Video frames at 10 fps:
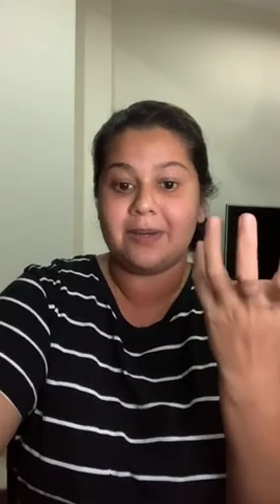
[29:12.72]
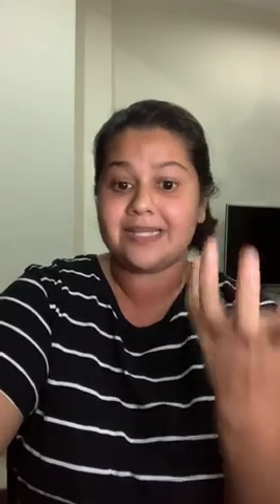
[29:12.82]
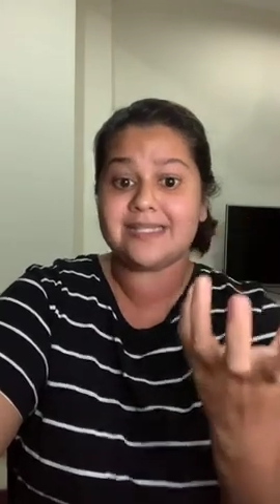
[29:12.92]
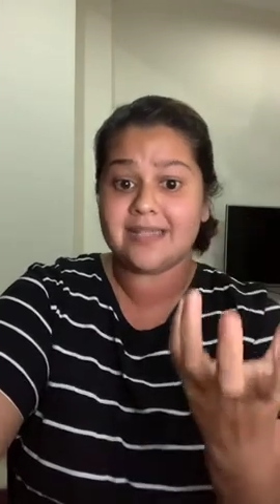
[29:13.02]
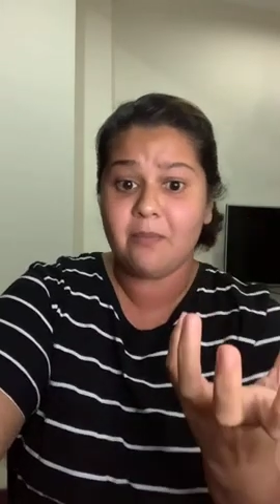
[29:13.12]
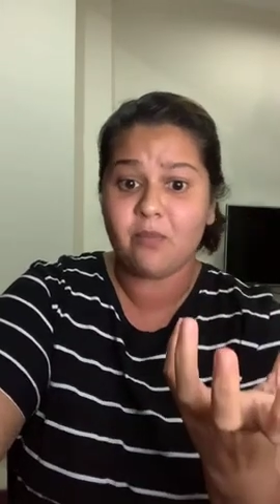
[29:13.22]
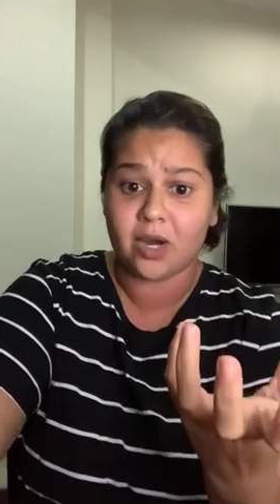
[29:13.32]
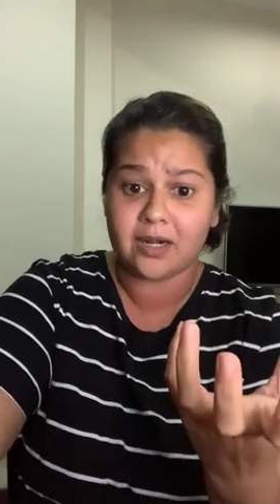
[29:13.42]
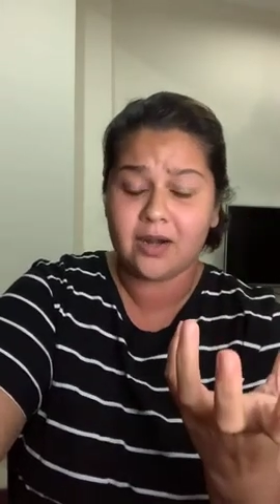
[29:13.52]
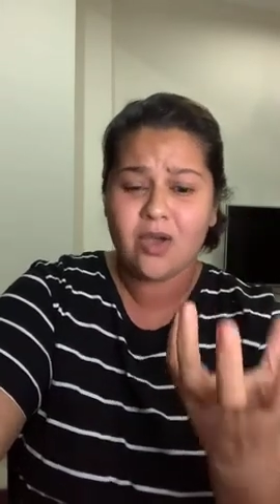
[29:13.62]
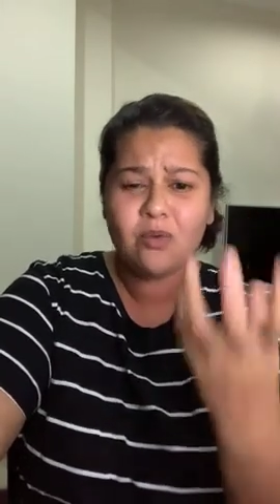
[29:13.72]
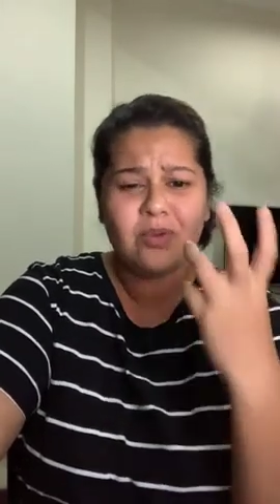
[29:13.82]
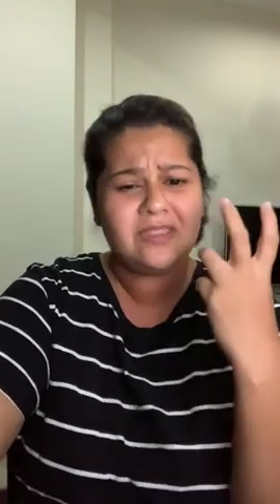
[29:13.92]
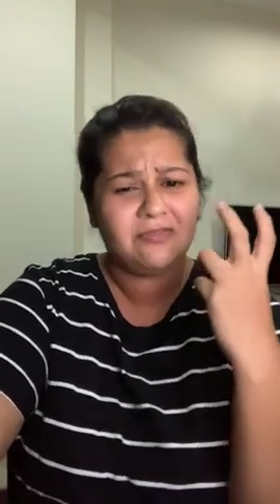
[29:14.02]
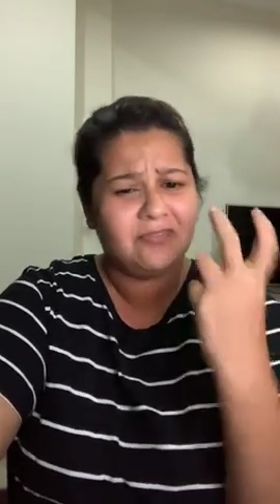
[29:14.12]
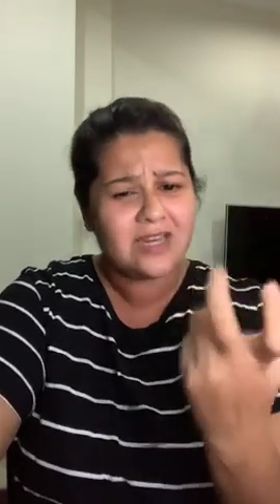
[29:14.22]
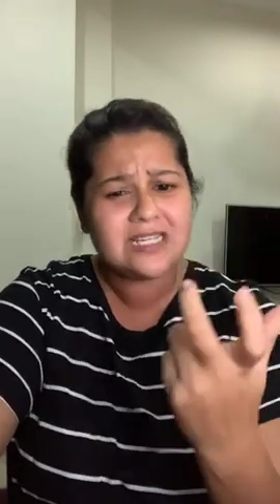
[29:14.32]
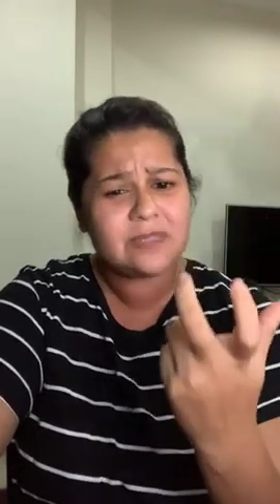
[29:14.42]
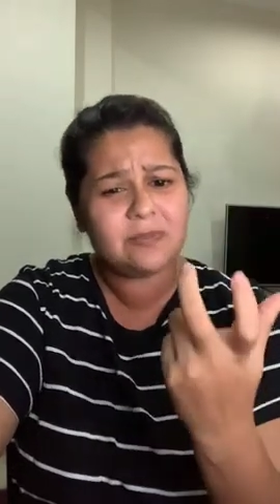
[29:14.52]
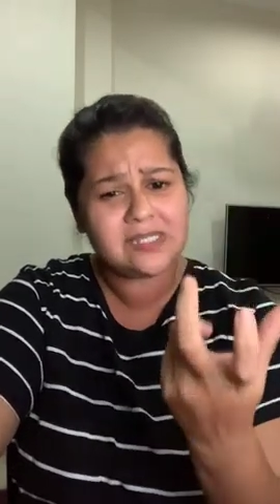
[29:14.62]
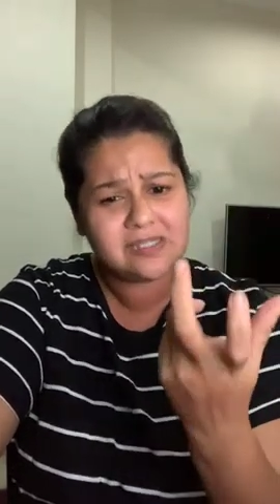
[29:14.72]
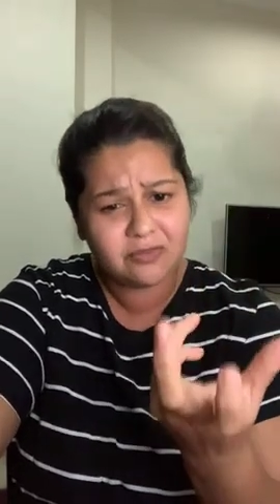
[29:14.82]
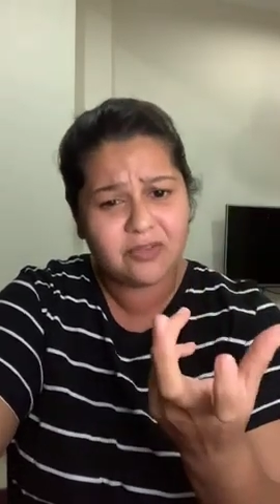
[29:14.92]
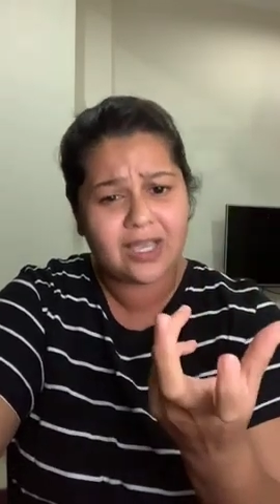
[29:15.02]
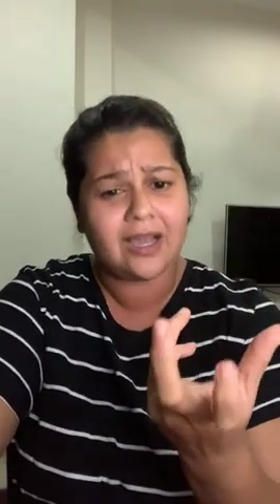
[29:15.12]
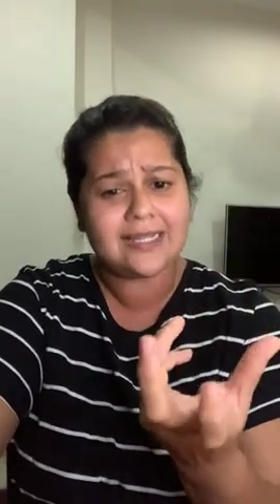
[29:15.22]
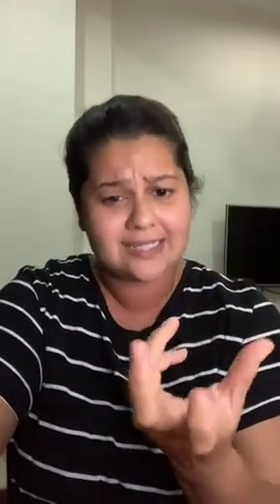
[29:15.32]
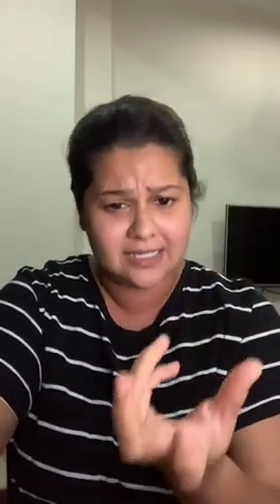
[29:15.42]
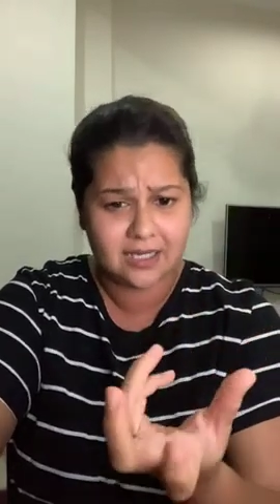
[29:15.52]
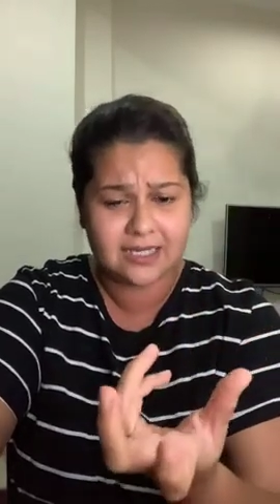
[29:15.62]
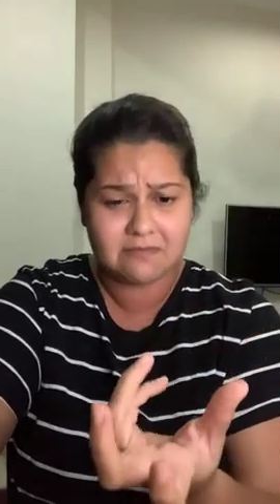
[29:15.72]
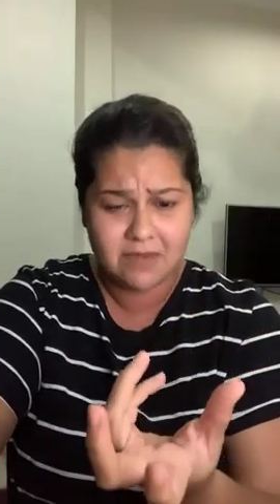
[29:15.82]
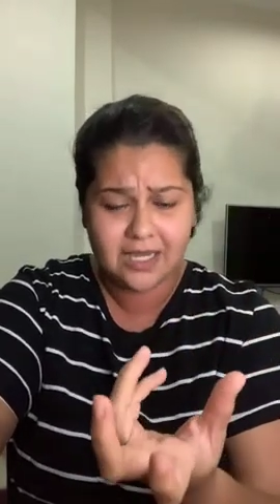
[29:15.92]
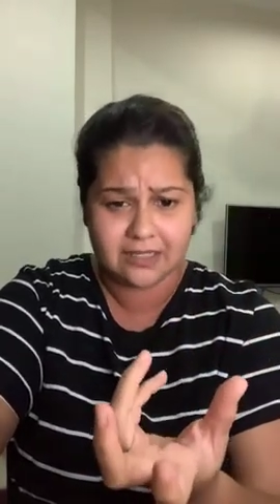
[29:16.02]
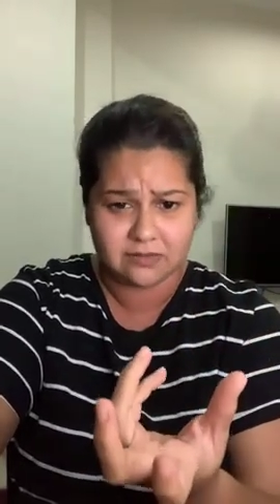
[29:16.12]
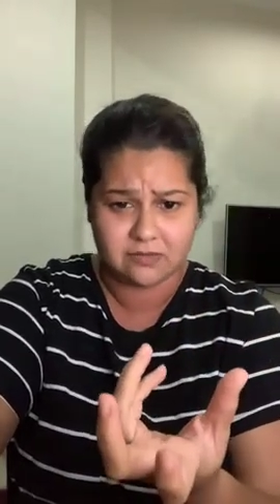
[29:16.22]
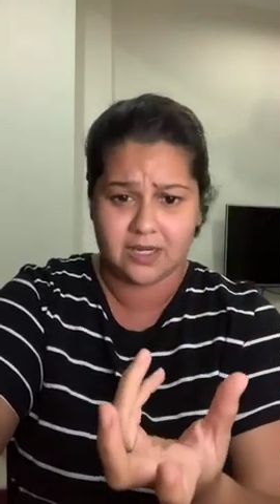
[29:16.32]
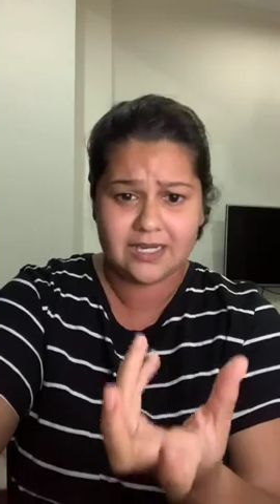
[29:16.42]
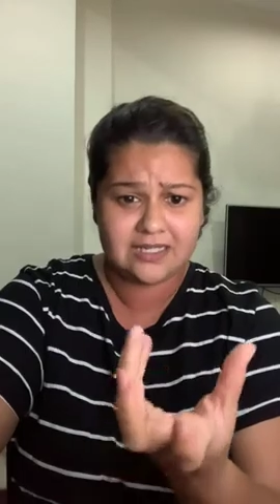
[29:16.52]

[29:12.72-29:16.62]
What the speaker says: someone with a very specific idea in mind, right?